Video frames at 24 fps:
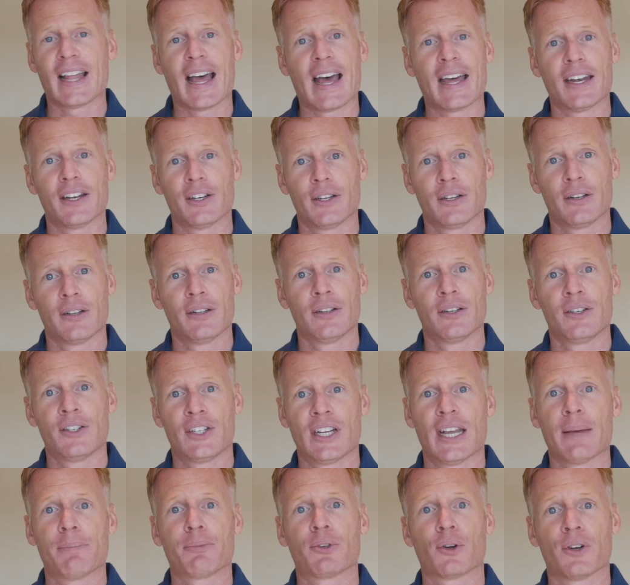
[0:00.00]
that
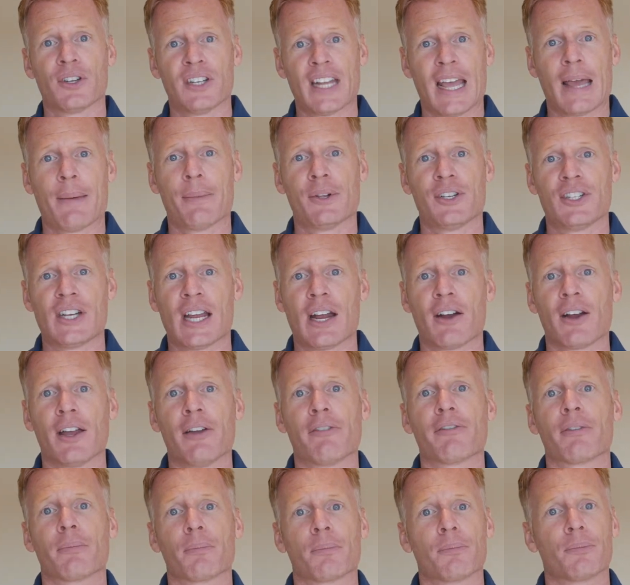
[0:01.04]
chipped or damaged area
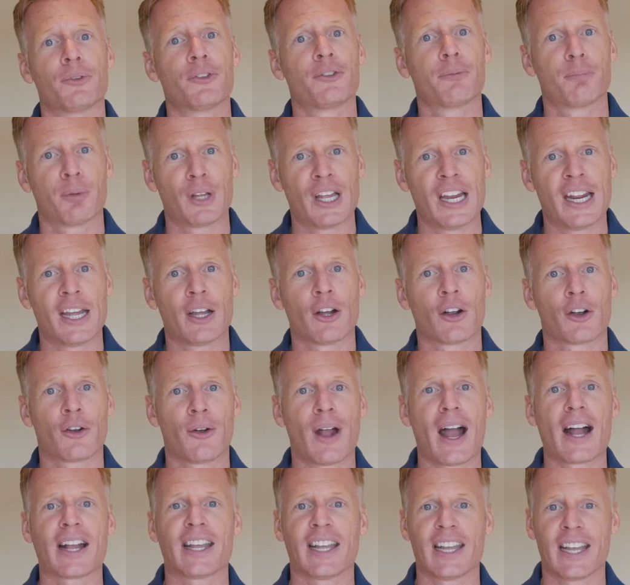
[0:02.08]
from splitting or
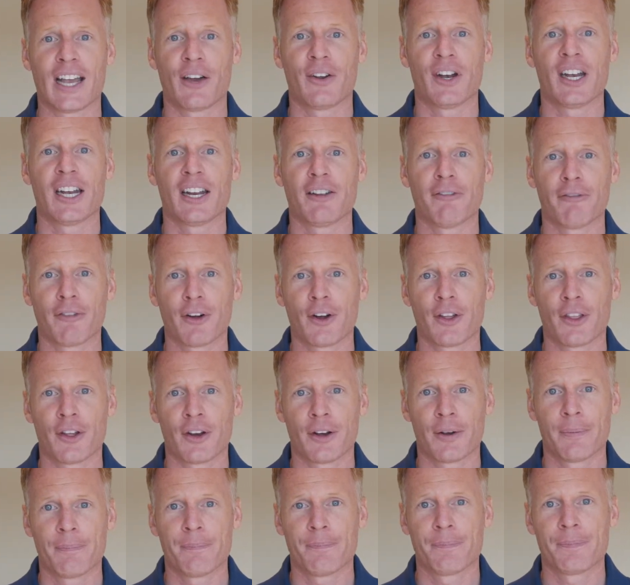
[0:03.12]
cracking out any
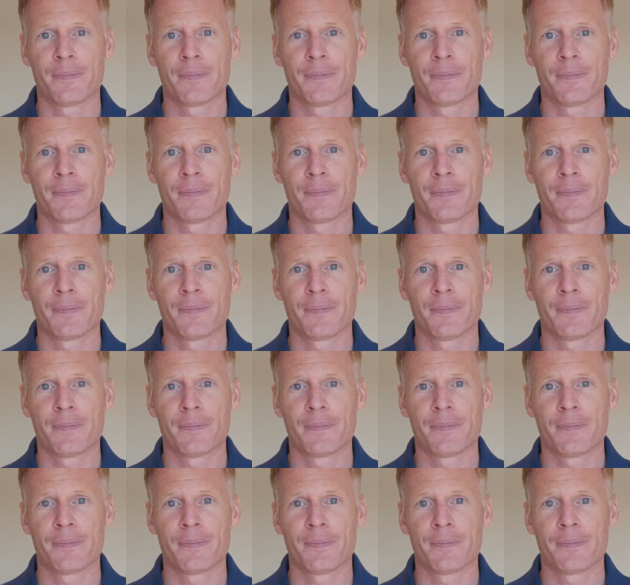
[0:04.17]
further.